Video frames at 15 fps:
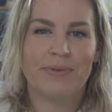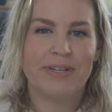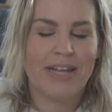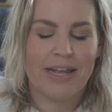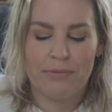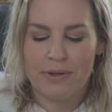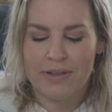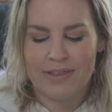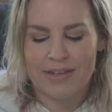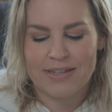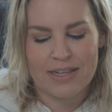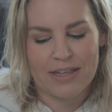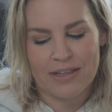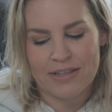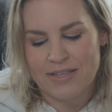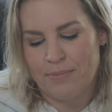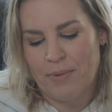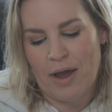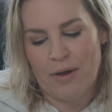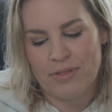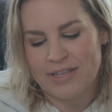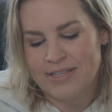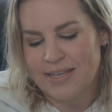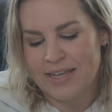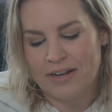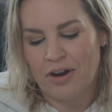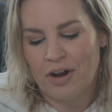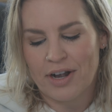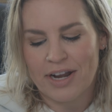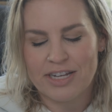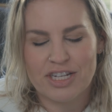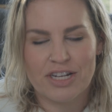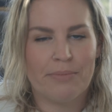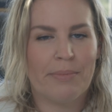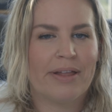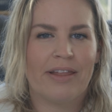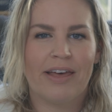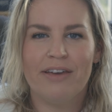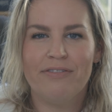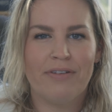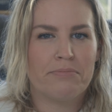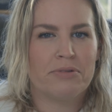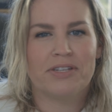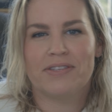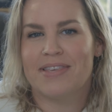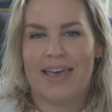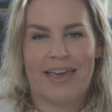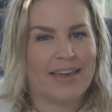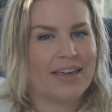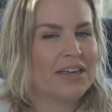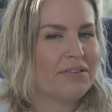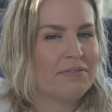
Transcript: me dead with until somehow this incarnation of my life, I'm just like,